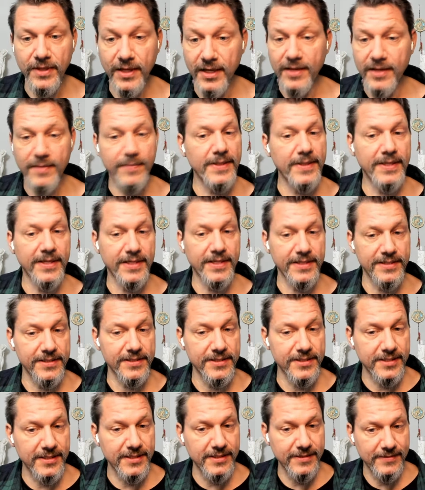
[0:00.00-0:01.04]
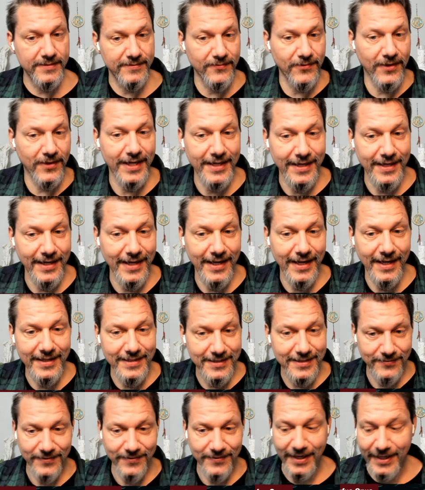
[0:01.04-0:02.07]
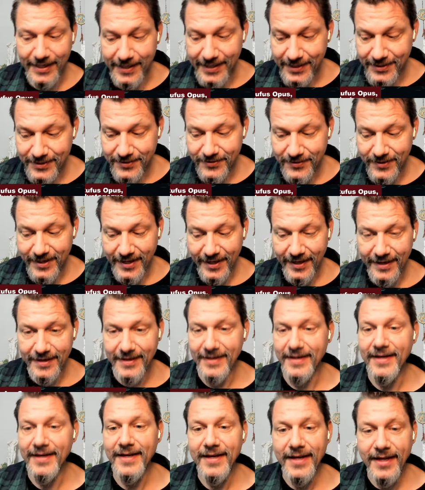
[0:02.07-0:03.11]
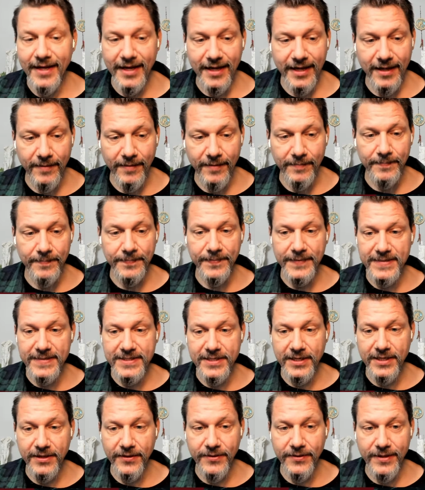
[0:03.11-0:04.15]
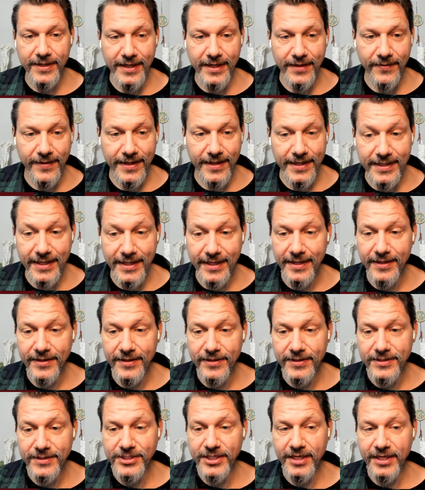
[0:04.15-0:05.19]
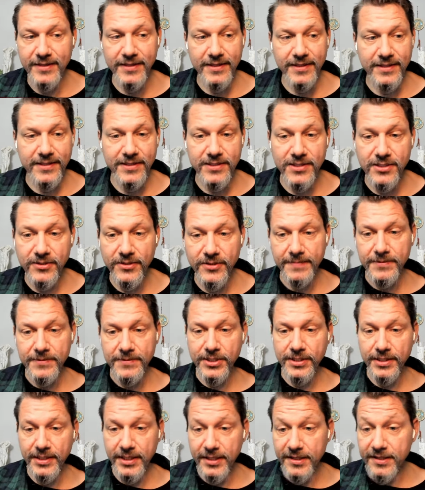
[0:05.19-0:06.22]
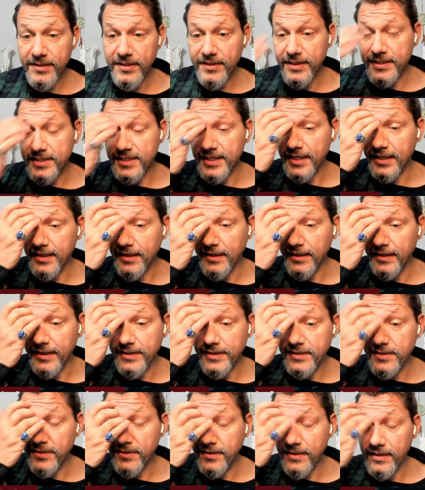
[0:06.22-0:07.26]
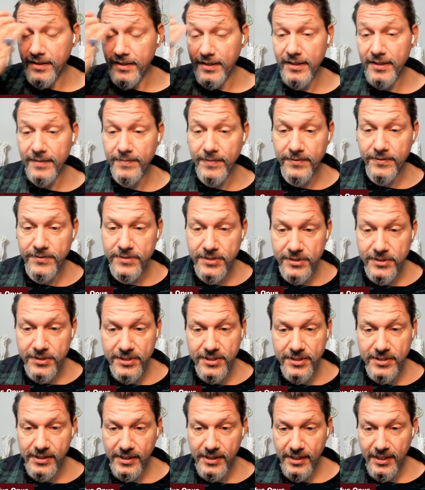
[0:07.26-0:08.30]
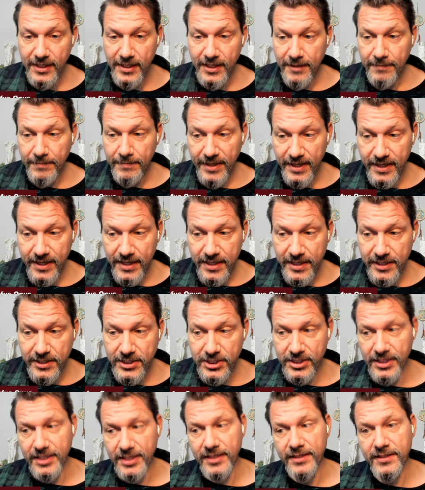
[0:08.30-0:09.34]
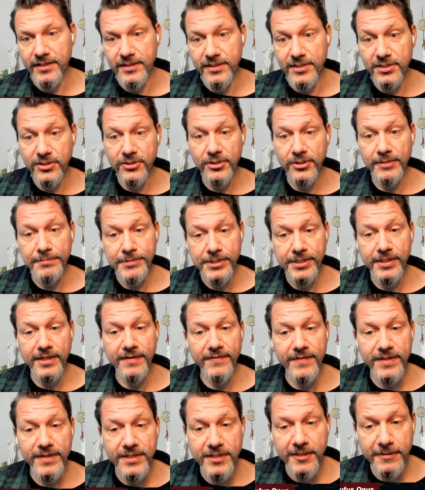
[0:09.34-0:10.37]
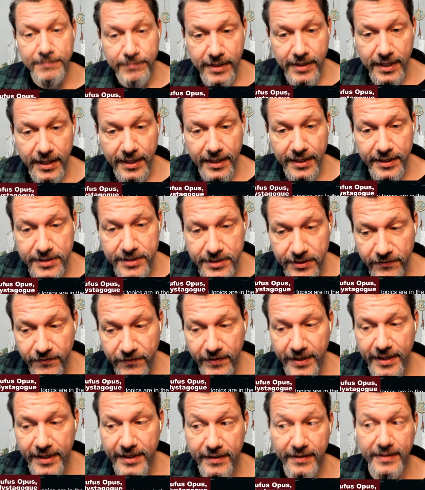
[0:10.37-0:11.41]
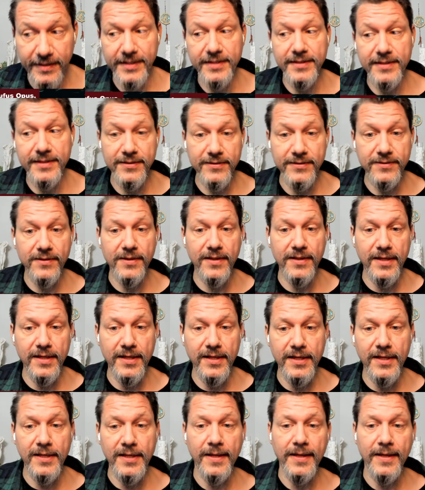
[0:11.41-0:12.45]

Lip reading: because why not? I can do that. So anyway, check the description here. It's got a link to the hypnosis page. In the description of each of the products, you'll find a link to the